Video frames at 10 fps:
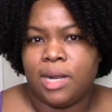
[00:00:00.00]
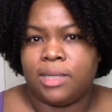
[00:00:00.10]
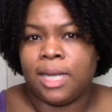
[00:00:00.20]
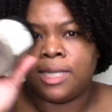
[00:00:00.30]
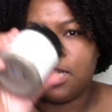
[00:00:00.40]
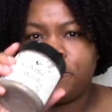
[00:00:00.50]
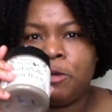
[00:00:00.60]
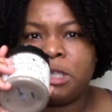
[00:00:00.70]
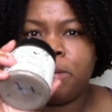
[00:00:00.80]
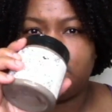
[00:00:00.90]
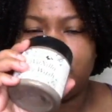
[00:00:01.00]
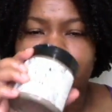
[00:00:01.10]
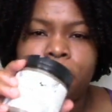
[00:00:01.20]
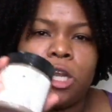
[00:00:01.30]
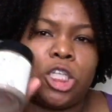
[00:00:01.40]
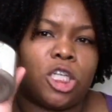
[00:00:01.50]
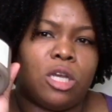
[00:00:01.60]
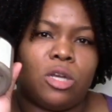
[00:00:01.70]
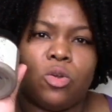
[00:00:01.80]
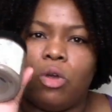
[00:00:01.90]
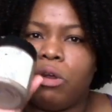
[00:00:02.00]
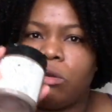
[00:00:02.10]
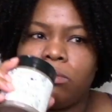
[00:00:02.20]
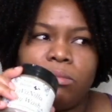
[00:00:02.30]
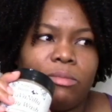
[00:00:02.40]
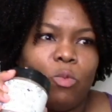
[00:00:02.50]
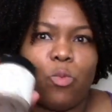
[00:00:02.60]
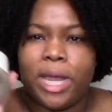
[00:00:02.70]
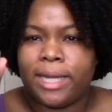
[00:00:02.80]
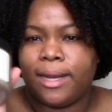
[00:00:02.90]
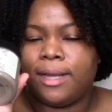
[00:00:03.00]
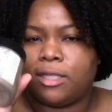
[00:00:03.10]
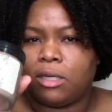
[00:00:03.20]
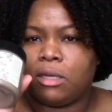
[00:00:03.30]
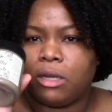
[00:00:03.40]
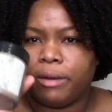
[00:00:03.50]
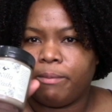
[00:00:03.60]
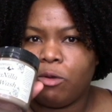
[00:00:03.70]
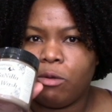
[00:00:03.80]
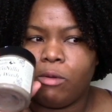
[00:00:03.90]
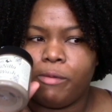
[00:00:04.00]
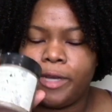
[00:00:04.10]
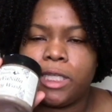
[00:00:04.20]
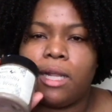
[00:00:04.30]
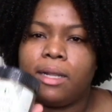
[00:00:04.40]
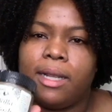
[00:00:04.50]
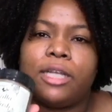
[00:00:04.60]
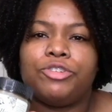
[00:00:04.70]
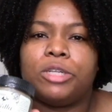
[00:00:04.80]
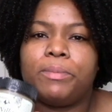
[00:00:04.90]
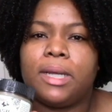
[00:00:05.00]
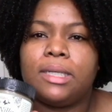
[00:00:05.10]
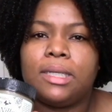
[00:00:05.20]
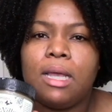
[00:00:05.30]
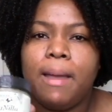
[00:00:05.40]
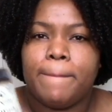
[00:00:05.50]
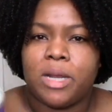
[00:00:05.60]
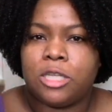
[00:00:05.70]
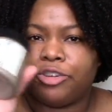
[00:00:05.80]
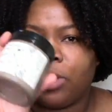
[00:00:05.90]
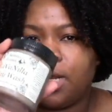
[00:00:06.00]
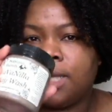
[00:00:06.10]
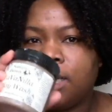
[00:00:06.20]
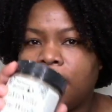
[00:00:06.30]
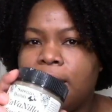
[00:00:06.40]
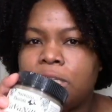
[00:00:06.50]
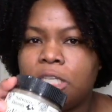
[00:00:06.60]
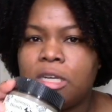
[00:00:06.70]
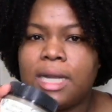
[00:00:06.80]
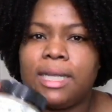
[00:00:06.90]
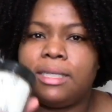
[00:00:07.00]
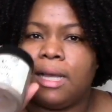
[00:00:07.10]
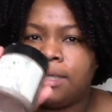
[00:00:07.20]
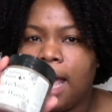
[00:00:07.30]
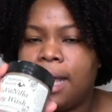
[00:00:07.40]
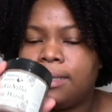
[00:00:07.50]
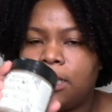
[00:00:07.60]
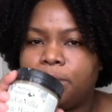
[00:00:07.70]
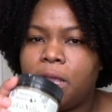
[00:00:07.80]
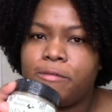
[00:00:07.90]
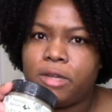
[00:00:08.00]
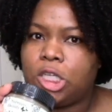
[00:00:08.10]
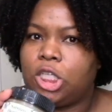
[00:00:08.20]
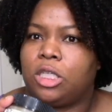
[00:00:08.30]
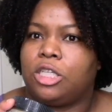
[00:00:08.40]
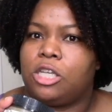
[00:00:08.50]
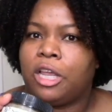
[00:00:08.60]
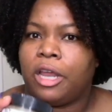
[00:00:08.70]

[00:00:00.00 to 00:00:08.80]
It doesn't give you as much definition or weight as a official clay treatment, but it's great as a cleanser and it does add some definition to your